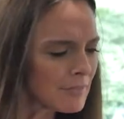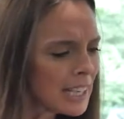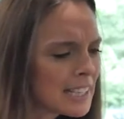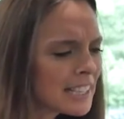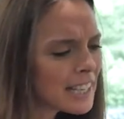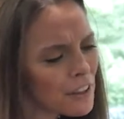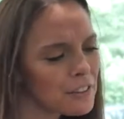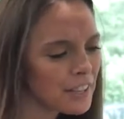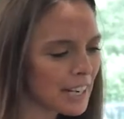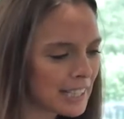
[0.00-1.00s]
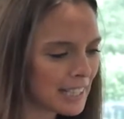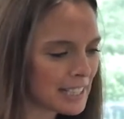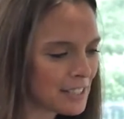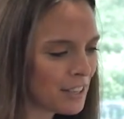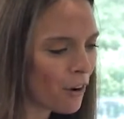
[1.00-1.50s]
And then the other thing I'd like
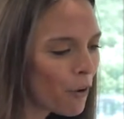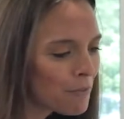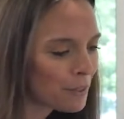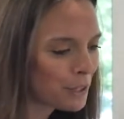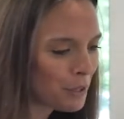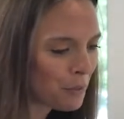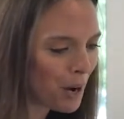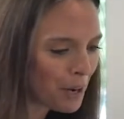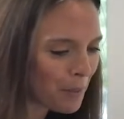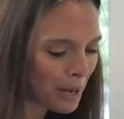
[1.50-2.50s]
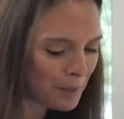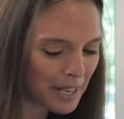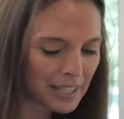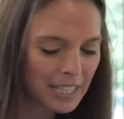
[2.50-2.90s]
to, hopefully you can walk away with,